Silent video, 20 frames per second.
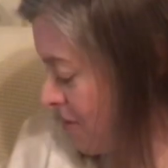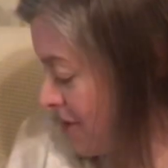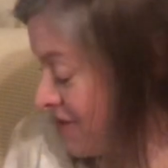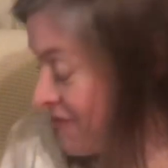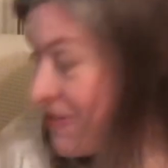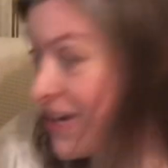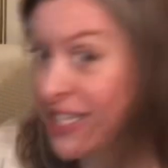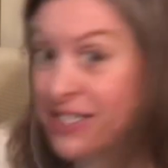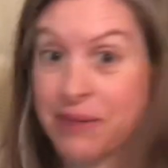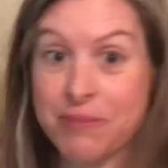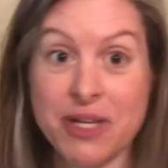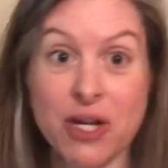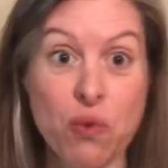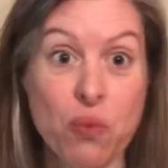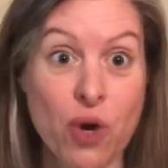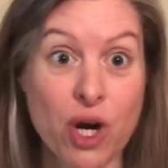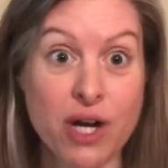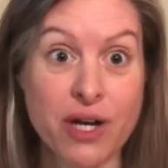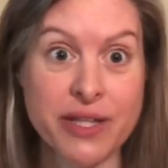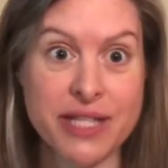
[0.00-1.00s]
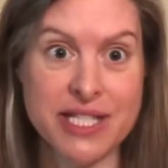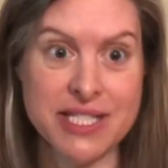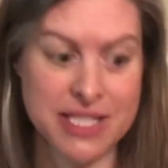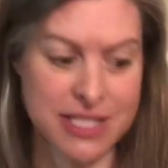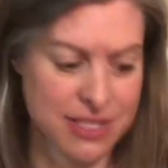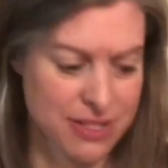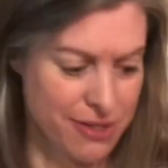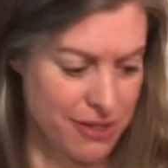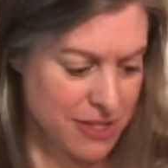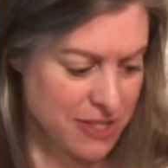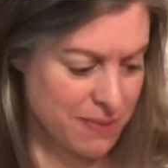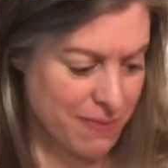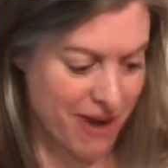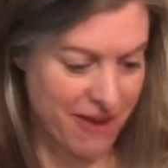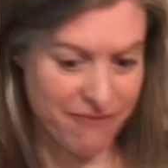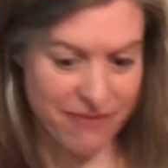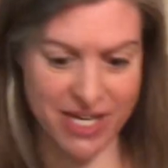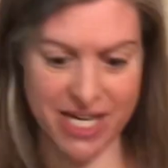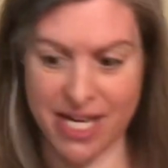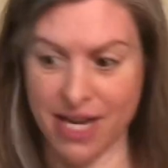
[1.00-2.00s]
In fact, I'm going to work on this as soon as my
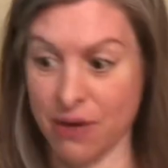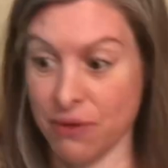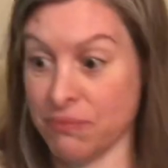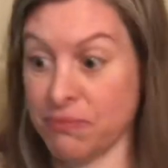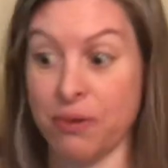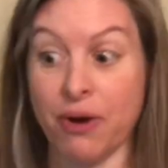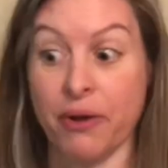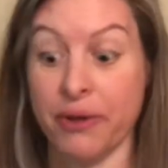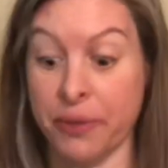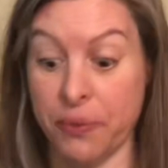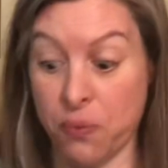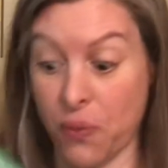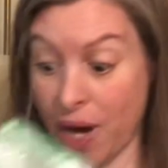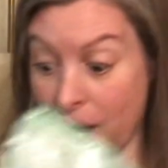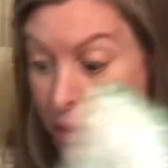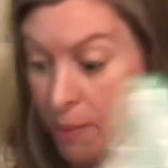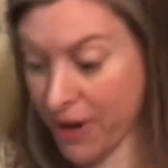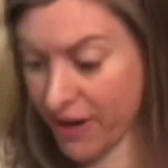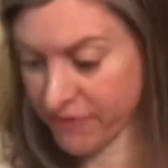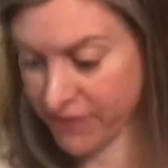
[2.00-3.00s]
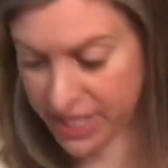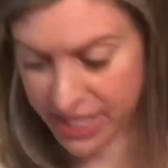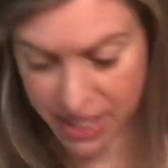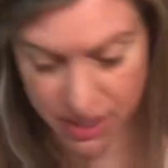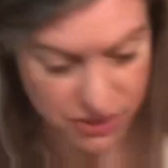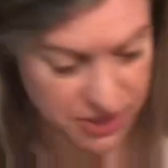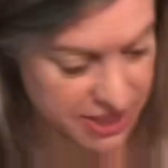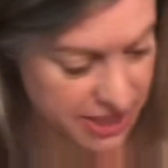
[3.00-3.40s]
video, probably while my video is